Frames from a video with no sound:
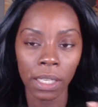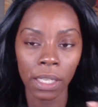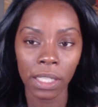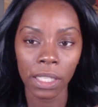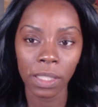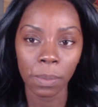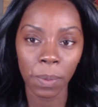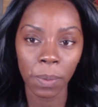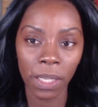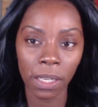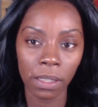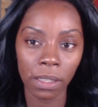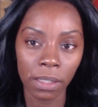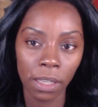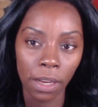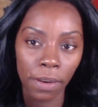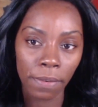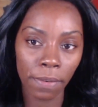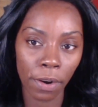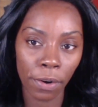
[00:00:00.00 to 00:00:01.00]
It's because
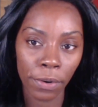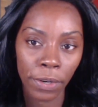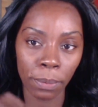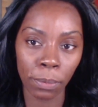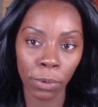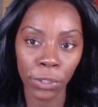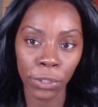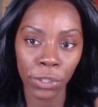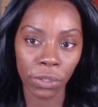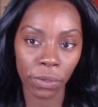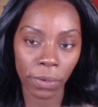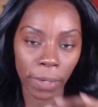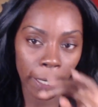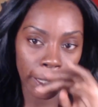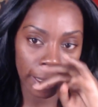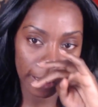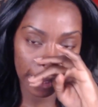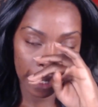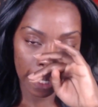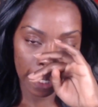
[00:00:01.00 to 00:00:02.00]
I've already
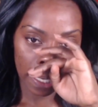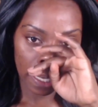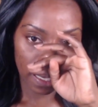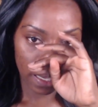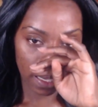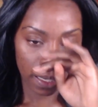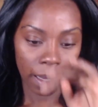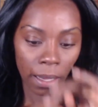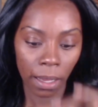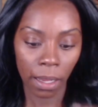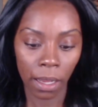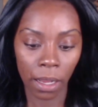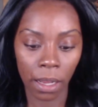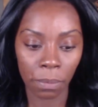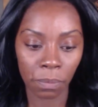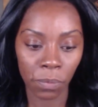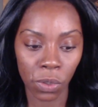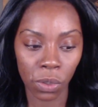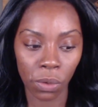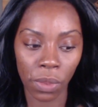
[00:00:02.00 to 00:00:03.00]
moisturized.
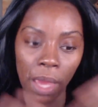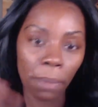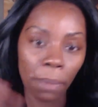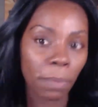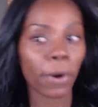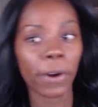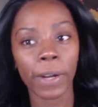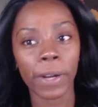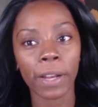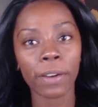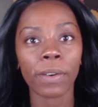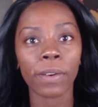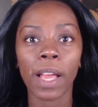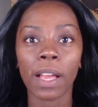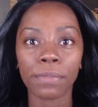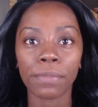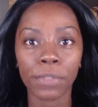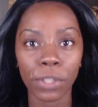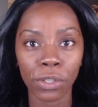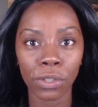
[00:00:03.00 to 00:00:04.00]
So that part I don't
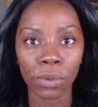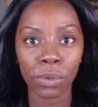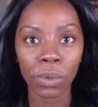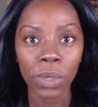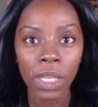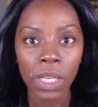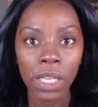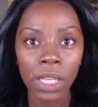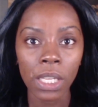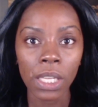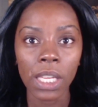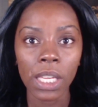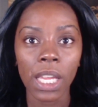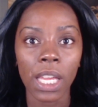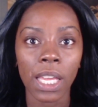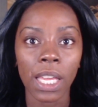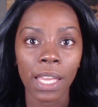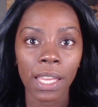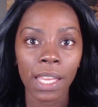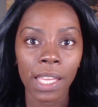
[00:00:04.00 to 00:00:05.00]
have to do.
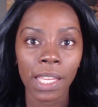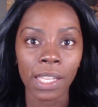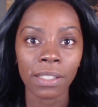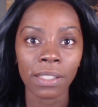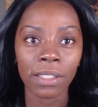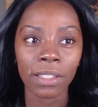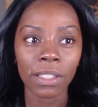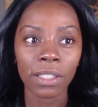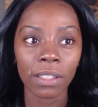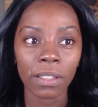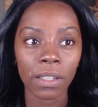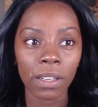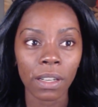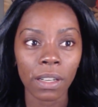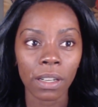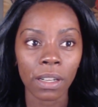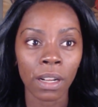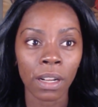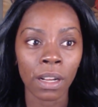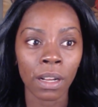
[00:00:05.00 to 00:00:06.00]
And
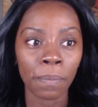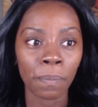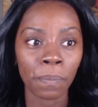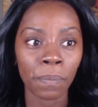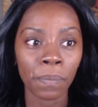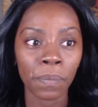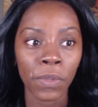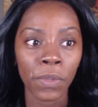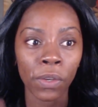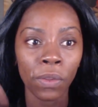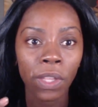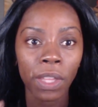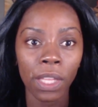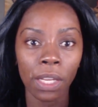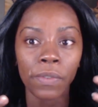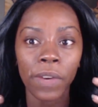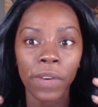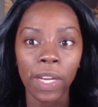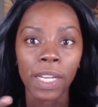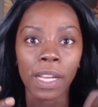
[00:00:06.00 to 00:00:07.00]
the only
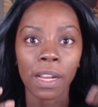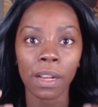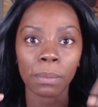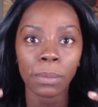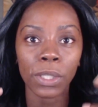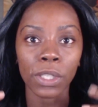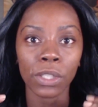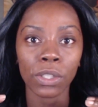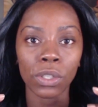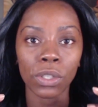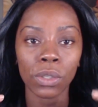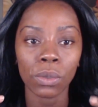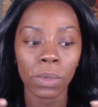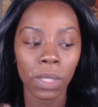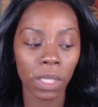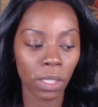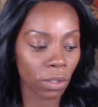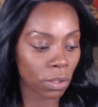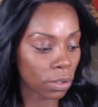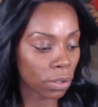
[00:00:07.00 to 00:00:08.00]
thing right now I'm gonna do
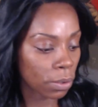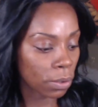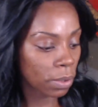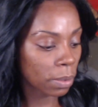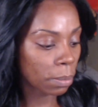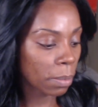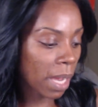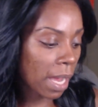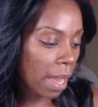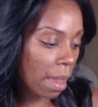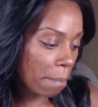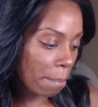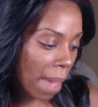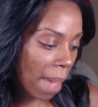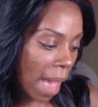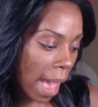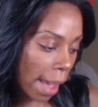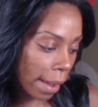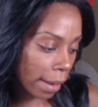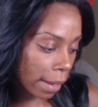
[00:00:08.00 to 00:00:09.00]
is use my
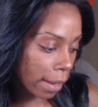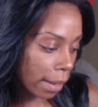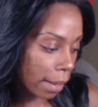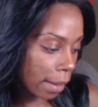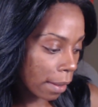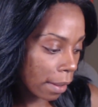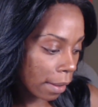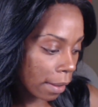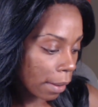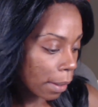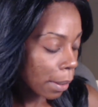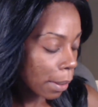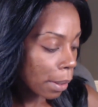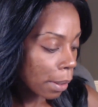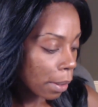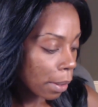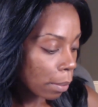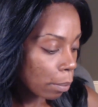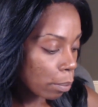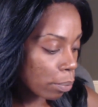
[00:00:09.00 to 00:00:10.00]
MAC
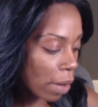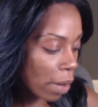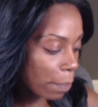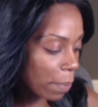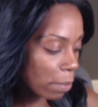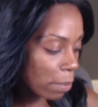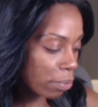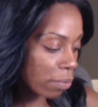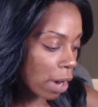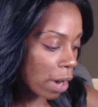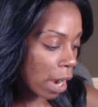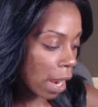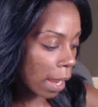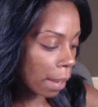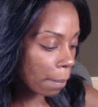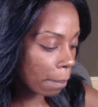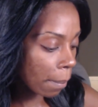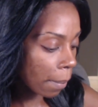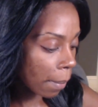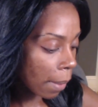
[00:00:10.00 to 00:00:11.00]
Prep and
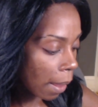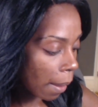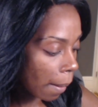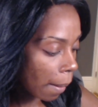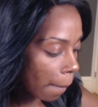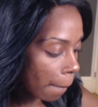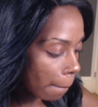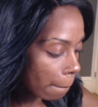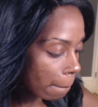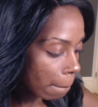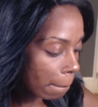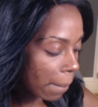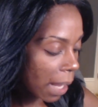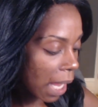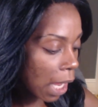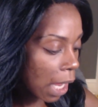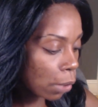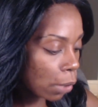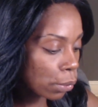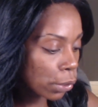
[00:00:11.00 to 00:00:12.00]
Prime
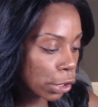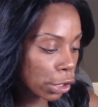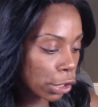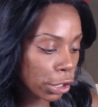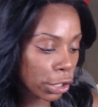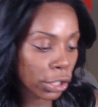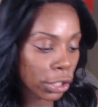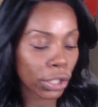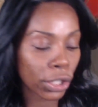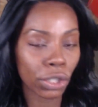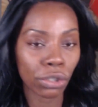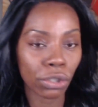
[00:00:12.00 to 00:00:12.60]
powder.